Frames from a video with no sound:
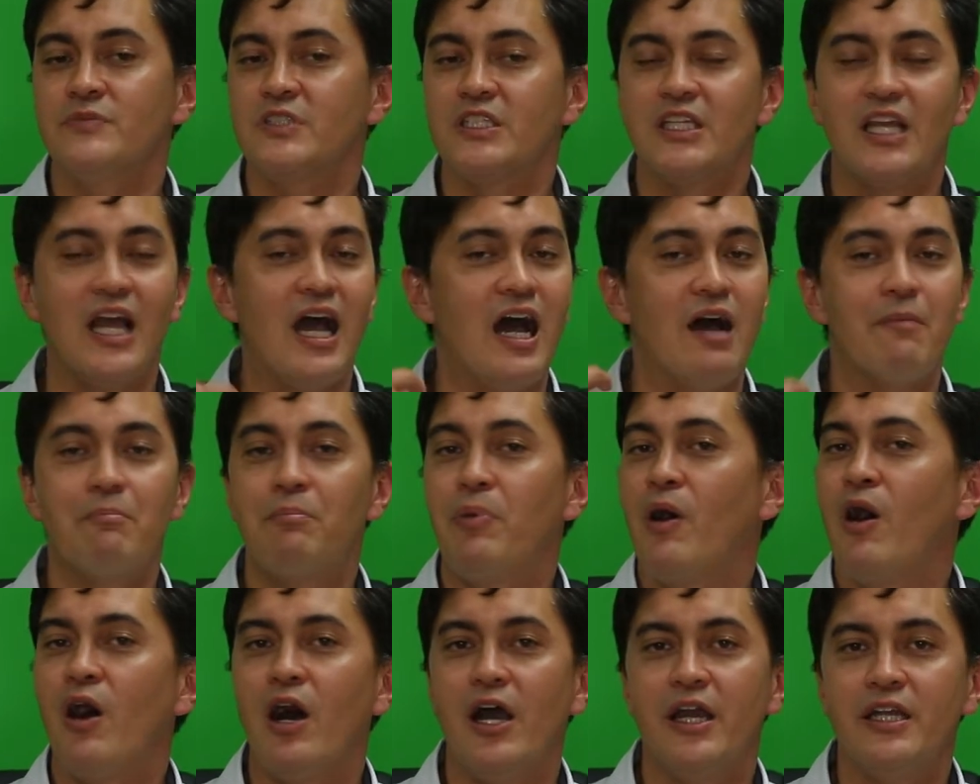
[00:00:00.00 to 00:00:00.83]
can't
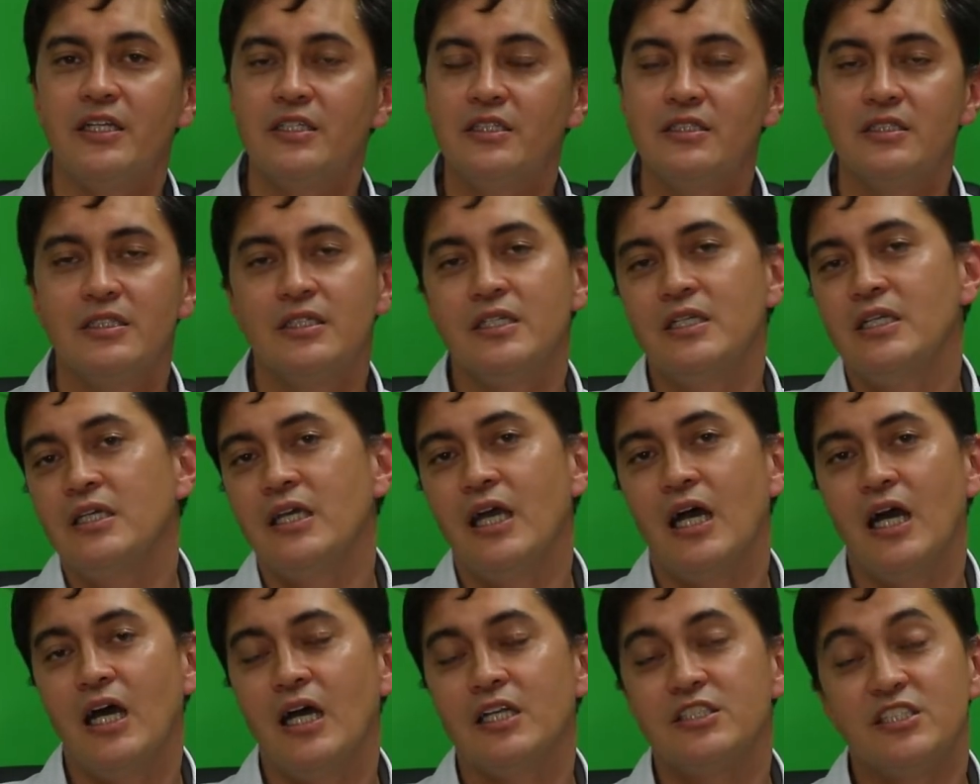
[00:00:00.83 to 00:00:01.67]
bind
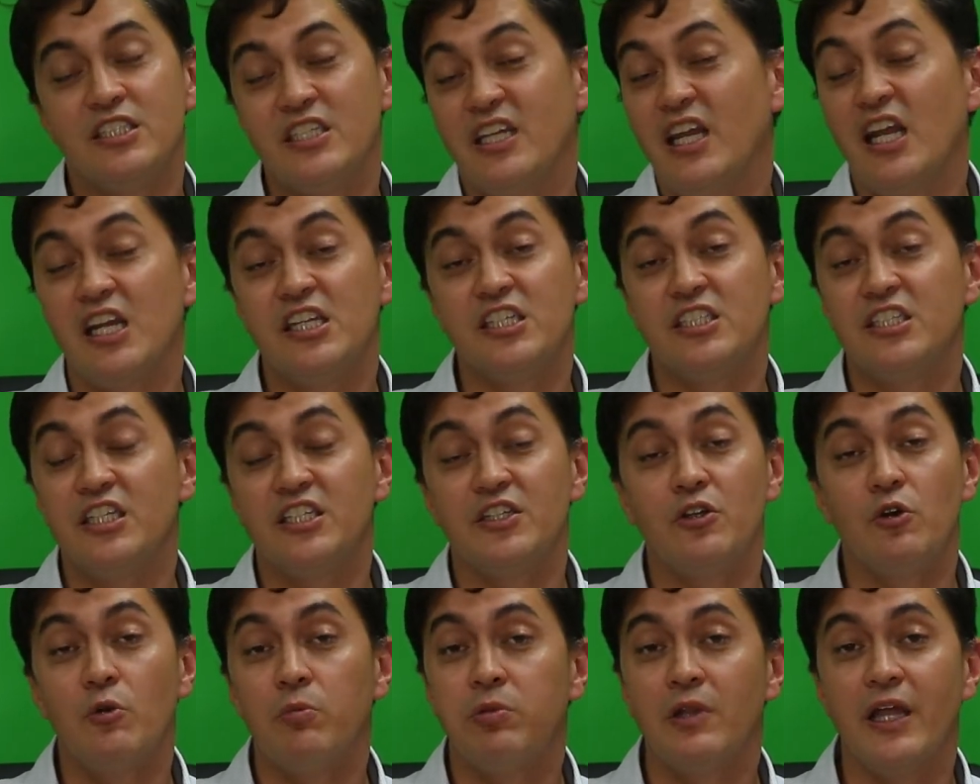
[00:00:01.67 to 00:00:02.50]

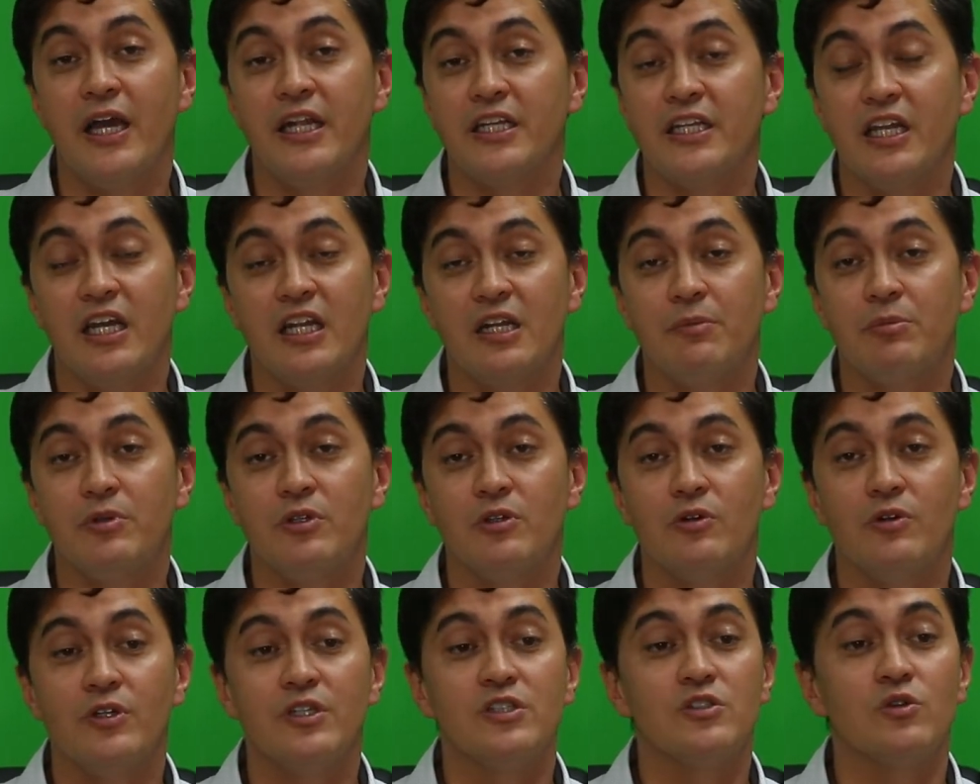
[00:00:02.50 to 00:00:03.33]
THC or plant
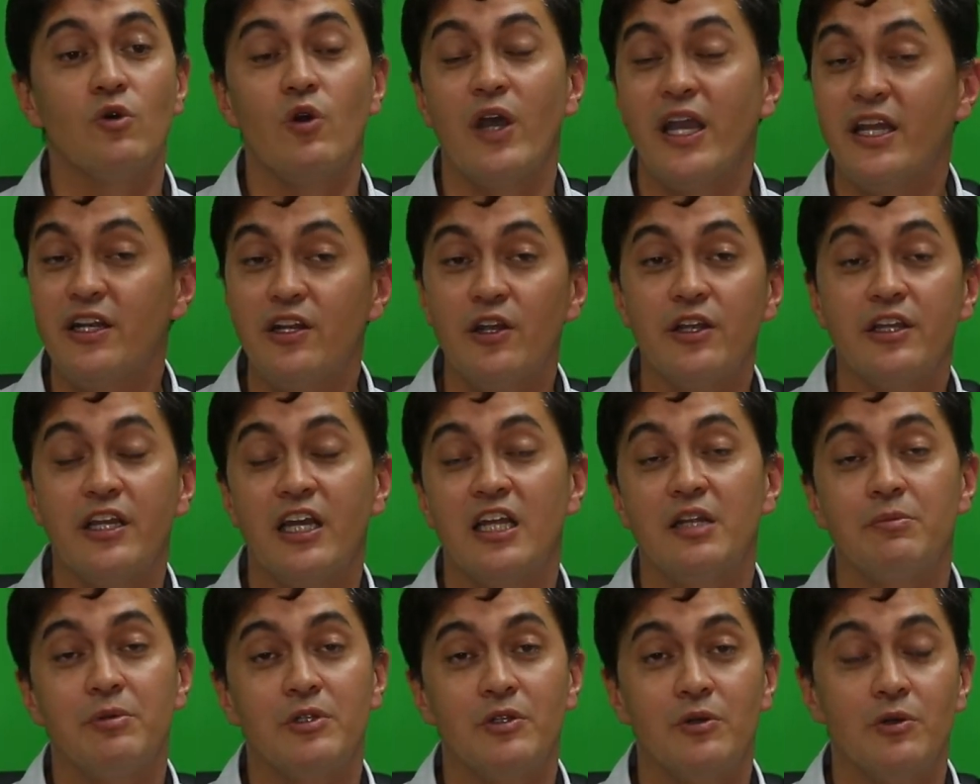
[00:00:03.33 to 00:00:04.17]
cannabinoids or
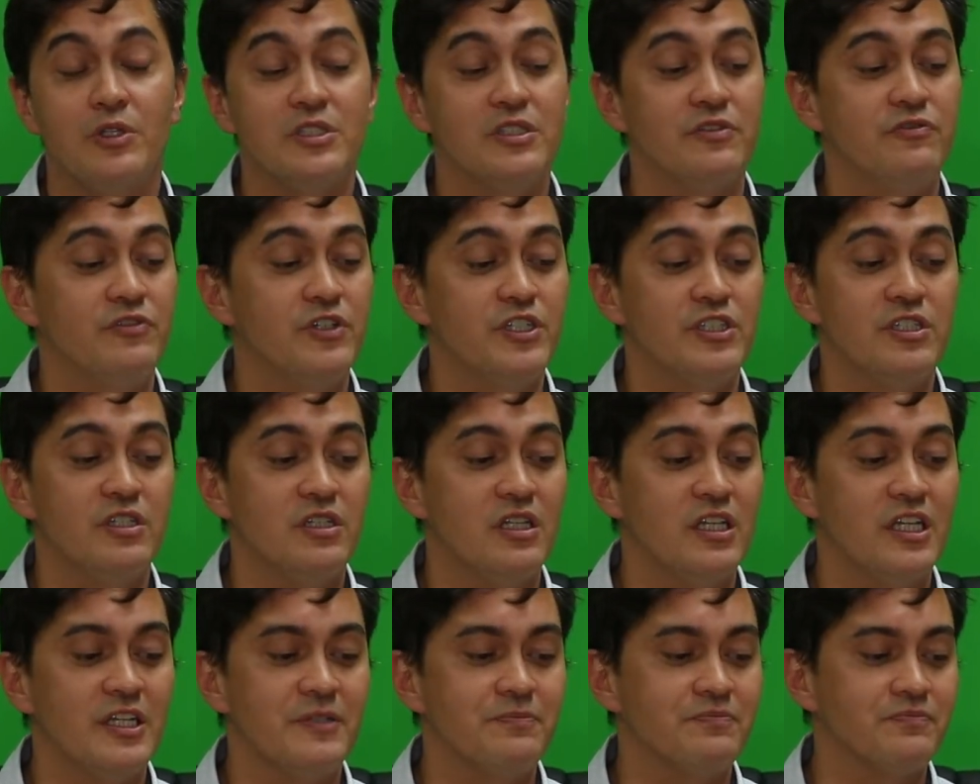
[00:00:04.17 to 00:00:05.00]
endocannabinoids
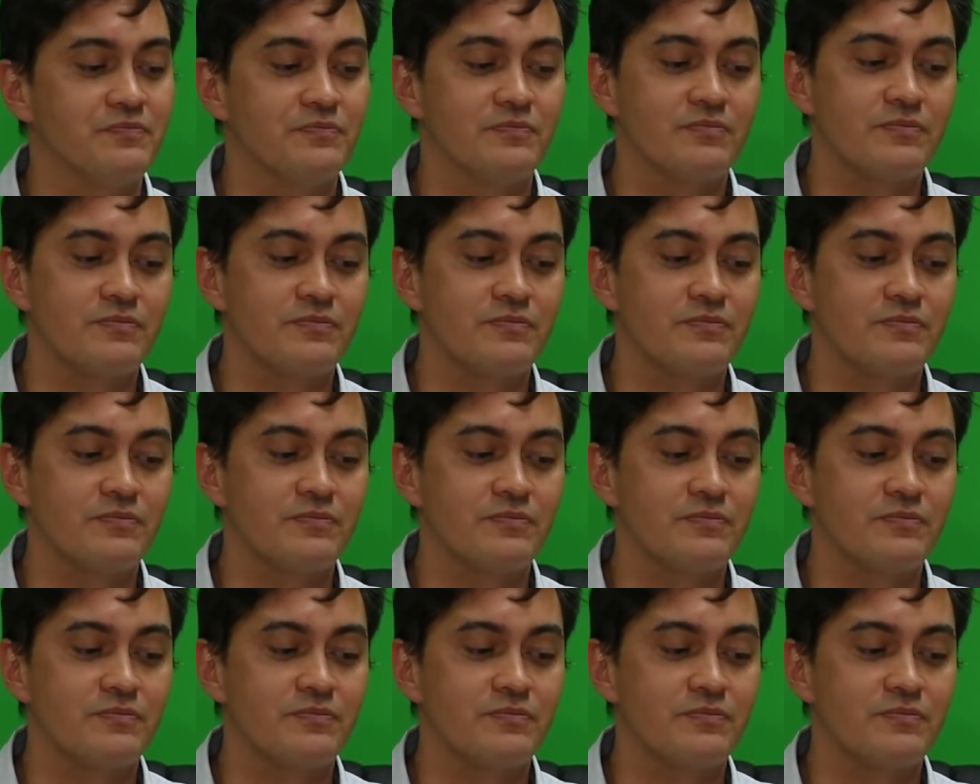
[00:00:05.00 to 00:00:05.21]
efficiently.